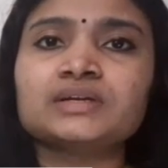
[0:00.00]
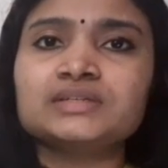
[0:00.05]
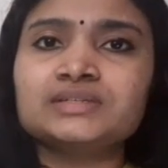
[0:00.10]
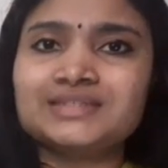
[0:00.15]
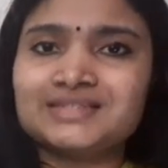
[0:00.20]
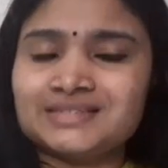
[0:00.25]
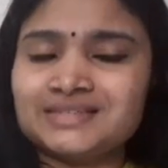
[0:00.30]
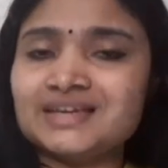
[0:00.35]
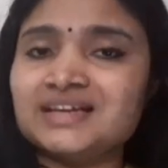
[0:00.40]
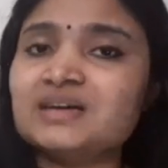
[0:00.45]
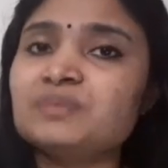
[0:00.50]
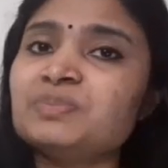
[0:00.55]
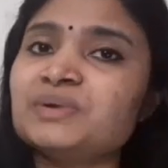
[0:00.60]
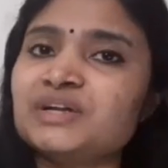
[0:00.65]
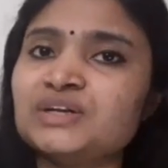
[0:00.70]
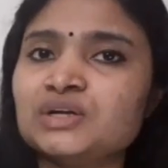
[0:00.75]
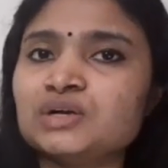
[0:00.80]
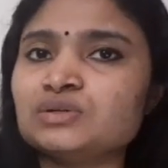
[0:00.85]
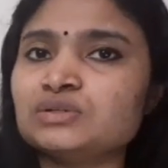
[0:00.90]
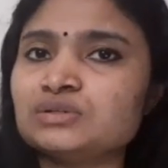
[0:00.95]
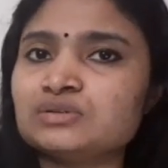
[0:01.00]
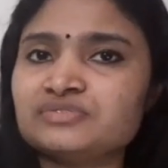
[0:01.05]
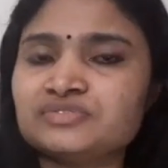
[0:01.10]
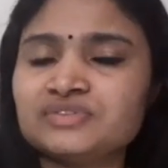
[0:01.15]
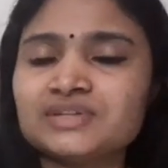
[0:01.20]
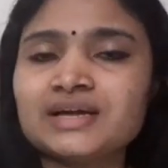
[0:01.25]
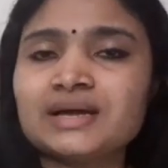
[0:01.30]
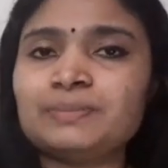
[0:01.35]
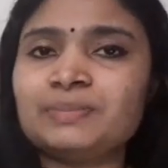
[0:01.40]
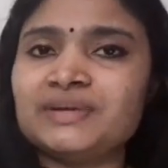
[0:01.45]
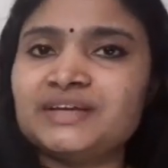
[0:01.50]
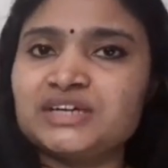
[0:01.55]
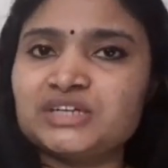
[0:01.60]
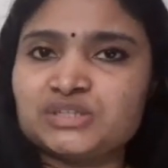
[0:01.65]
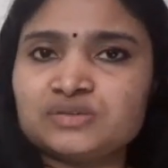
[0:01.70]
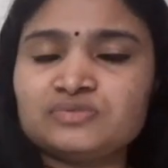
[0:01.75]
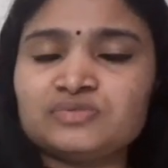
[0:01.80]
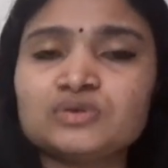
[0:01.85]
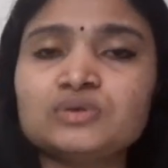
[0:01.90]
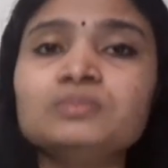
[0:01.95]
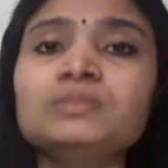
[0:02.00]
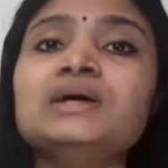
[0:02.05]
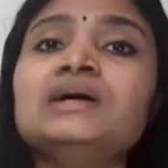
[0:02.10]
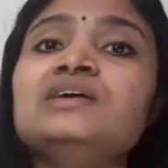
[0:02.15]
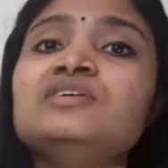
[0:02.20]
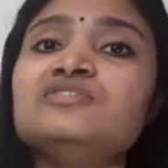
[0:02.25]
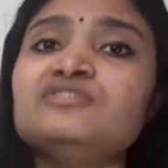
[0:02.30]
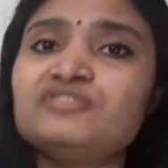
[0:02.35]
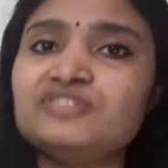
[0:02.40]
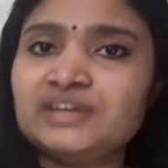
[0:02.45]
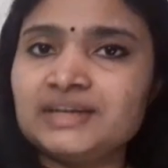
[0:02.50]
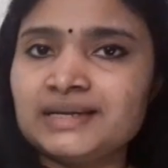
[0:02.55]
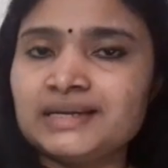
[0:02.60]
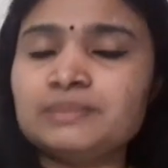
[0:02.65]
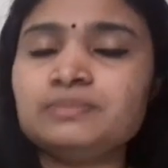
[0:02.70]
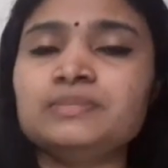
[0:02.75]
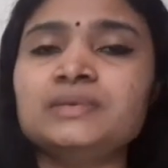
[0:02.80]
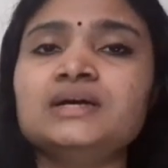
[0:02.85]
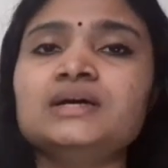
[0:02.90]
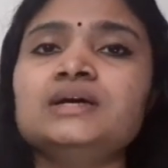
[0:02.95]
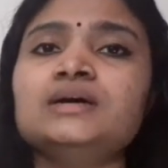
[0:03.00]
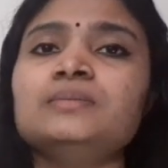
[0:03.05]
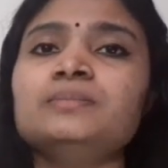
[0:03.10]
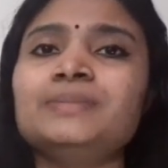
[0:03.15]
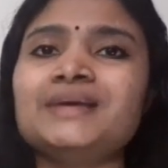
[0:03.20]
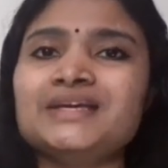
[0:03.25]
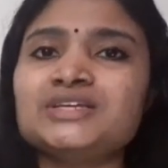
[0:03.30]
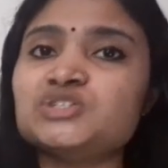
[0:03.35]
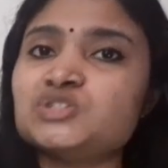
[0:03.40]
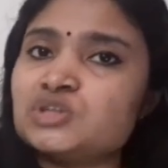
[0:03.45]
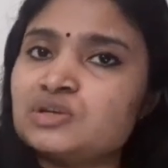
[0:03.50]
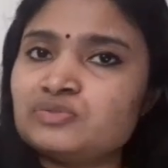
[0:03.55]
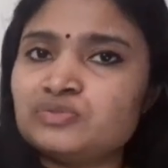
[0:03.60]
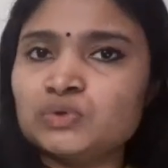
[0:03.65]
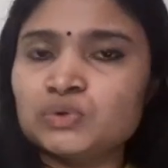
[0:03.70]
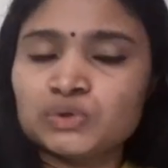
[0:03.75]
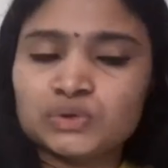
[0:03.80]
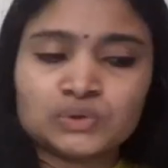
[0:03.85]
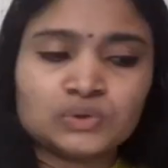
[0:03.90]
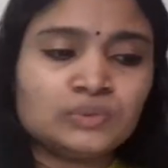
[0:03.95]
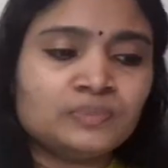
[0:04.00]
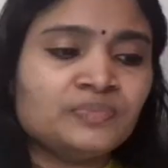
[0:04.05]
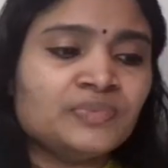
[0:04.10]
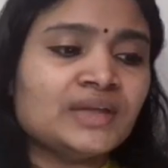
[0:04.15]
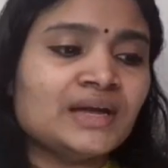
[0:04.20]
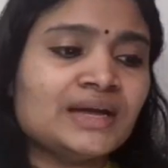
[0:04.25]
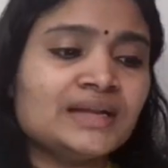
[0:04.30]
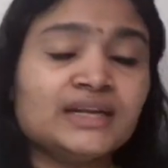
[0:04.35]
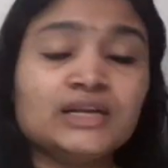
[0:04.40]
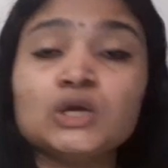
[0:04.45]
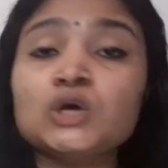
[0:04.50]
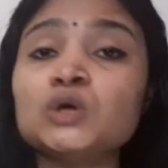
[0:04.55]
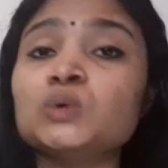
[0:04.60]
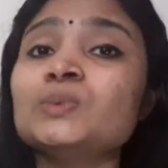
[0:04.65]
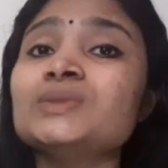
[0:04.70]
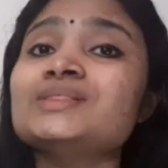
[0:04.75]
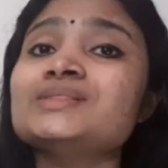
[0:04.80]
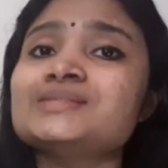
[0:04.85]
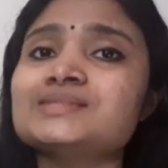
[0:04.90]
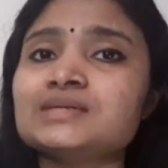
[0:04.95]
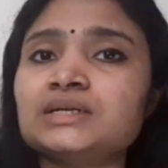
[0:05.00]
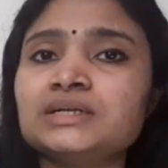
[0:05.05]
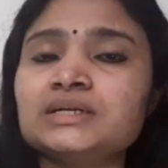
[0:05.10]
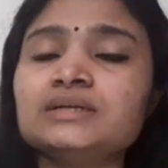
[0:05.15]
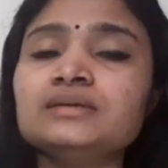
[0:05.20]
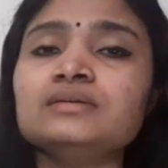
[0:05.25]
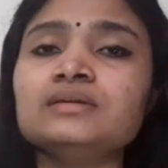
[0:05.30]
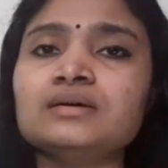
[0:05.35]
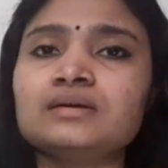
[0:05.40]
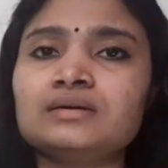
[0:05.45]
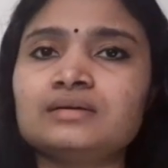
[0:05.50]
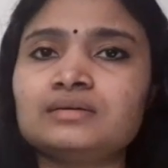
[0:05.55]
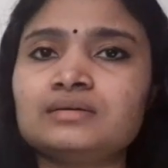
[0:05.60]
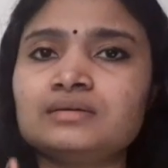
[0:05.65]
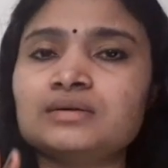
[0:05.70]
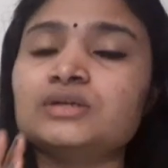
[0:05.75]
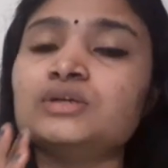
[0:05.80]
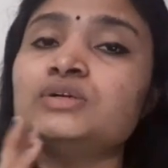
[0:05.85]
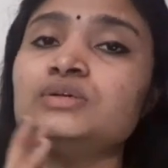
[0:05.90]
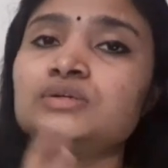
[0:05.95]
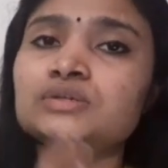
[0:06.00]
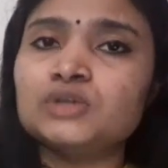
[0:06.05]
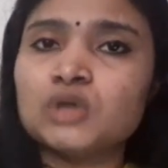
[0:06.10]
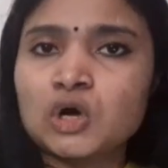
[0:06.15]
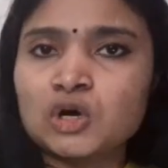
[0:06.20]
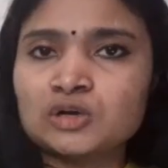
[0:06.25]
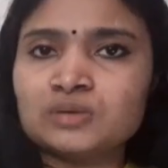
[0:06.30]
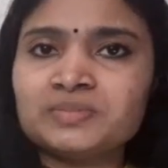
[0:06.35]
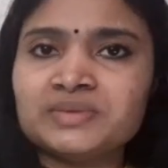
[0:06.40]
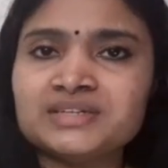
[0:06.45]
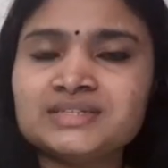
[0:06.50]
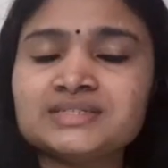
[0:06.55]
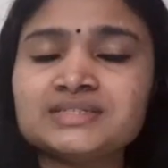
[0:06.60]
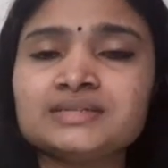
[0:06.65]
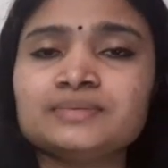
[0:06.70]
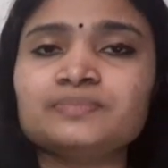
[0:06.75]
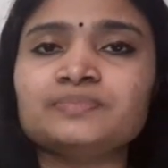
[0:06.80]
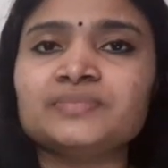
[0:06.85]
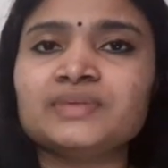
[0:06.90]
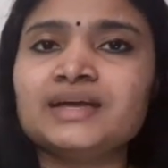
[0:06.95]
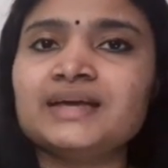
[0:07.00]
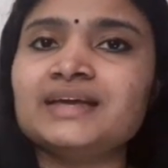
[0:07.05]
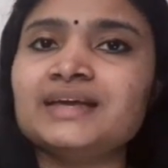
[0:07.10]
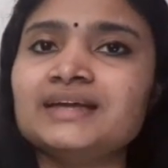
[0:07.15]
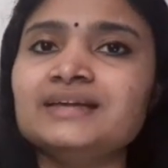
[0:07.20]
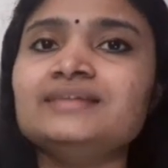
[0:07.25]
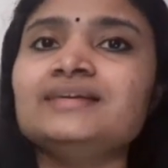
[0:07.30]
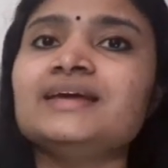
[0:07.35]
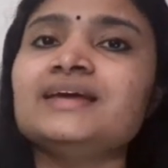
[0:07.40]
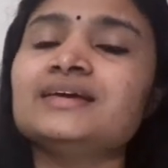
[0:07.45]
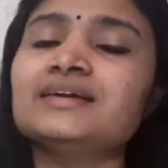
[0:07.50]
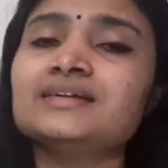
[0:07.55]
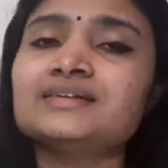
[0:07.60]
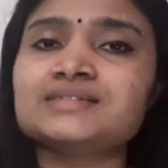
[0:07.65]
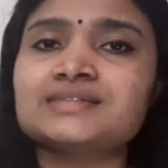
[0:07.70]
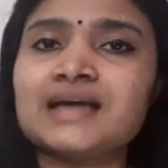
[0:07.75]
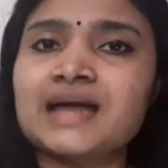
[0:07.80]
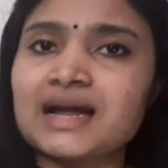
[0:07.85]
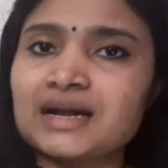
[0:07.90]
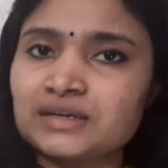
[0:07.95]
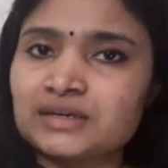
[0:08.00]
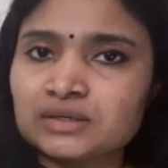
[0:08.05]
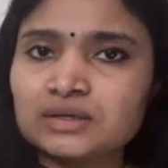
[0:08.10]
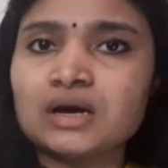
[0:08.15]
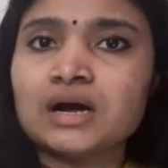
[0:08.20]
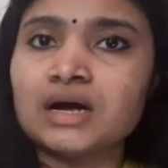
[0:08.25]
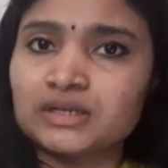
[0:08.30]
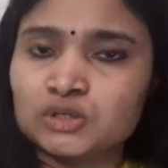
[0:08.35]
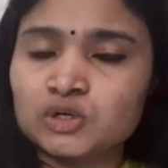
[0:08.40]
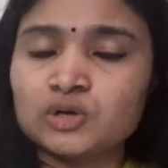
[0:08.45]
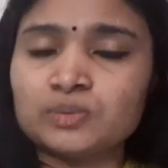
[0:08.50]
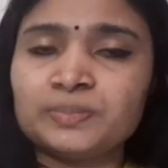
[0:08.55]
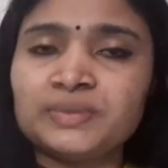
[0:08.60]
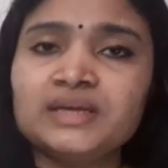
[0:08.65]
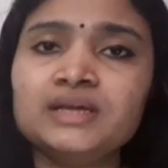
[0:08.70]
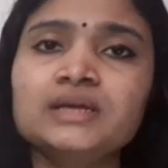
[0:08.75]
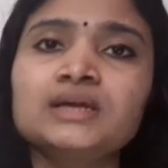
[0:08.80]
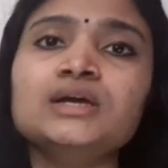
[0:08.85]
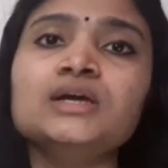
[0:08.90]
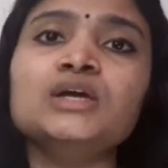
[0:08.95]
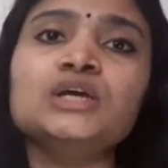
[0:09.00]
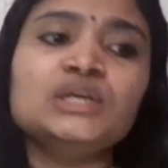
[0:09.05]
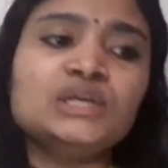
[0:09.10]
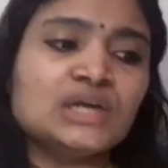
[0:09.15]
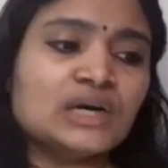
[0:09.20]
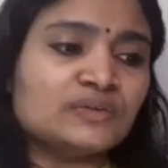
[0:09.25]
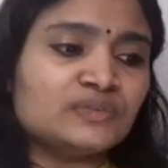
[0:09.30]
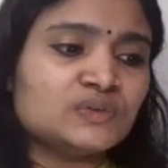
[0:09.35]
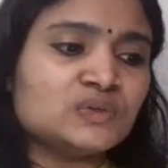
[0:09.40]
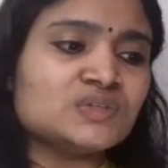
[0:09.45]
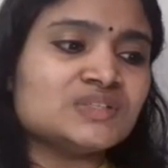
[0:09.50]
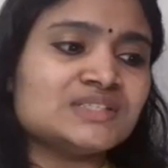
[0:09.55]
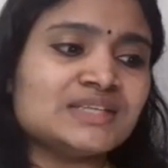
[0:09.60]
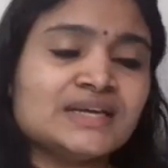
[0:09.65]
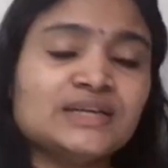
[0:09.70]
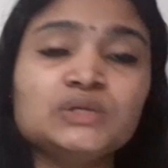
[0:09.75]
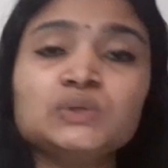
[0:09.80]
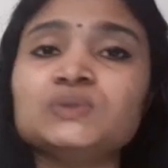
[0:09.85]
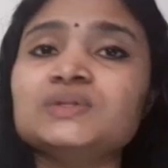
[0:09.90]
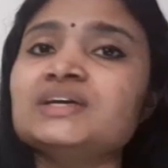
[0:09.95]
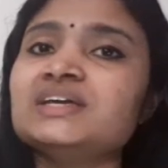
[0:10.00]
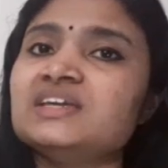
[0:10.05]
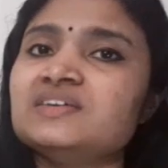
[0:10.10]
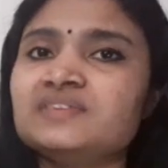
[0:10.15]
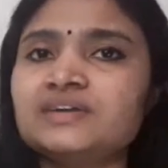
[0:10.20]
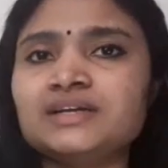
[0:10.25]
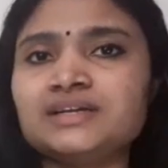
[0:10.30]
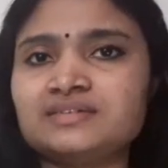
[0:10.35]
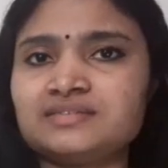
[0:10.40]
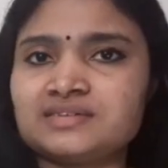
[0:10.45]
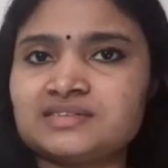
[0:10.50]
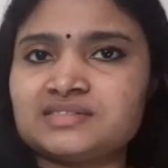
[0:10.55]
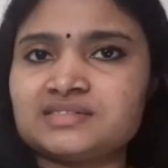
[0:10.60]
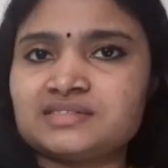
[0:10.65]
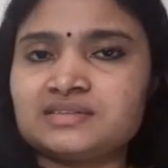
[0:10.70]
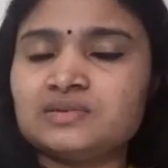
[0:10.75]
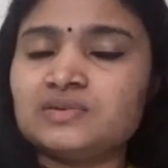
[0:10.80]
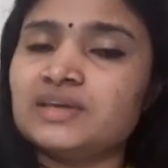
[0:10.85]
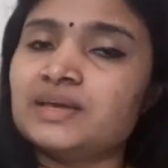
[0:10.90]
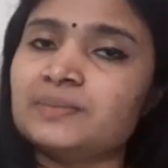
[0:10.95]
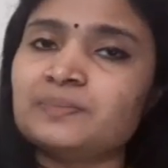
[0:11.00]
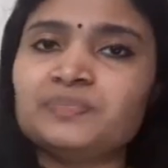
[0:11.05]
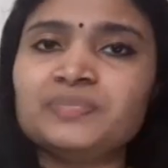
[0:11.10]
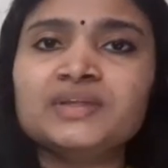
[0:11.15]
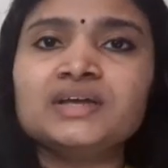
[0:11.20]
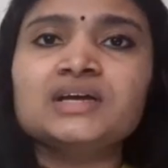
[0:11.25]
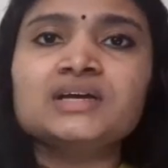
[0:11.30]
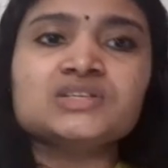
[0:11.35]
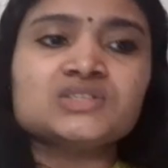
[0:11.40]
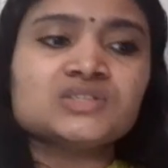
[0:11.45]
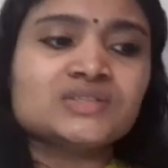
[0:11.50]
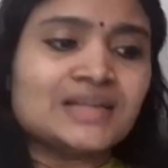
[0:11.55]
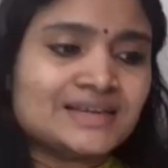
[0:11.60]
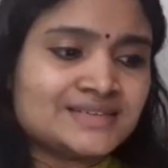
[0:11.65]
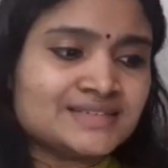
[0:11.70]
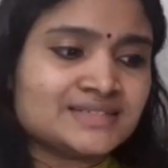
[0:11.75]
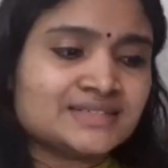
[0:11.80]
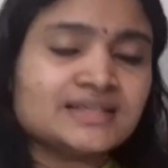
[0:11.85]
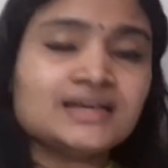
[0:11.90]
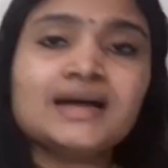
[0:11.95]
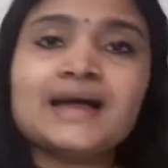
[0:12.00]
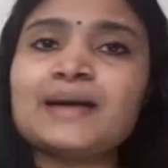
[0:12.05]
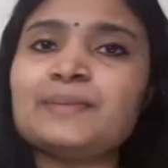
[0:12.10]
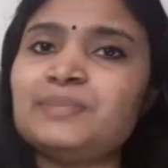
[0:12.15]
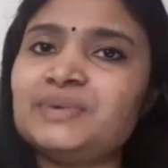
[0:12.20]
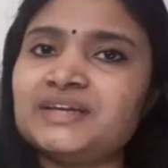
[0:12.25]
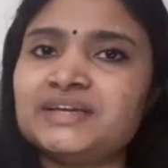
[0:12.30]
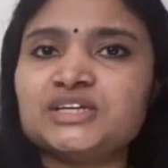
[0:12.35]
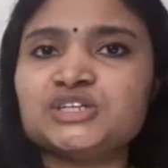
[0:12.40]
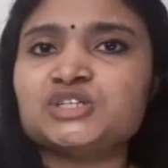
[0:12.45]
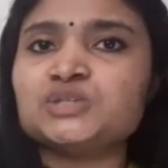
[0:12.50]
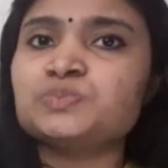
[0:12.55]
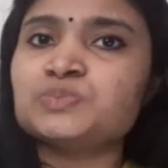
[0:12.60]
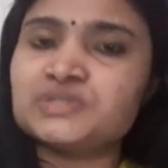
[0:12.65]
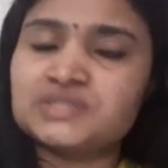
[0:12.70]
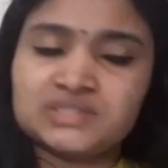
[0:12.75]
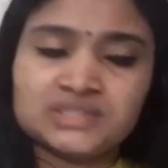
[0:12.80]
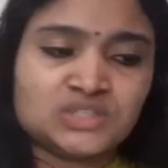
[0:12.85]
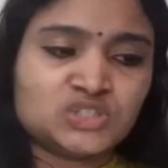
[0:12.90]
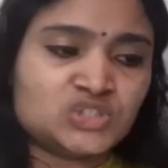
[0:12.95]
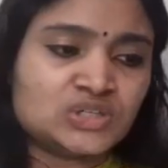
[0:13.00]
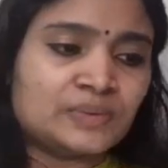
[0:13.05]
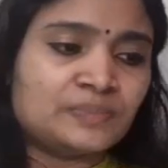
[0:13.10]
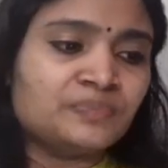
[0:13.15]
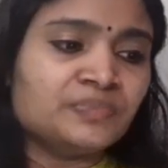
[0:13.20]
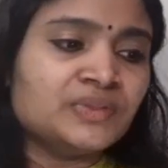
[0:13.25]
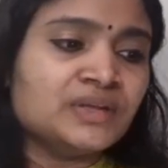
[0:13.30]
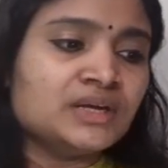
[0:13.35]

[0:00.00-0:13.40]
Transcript: Just take a printout of the application form, fill up, paste your photo, and along with certain documents, again taken as hard copy, you have to send to the given address. Okay, so that is the application procedure.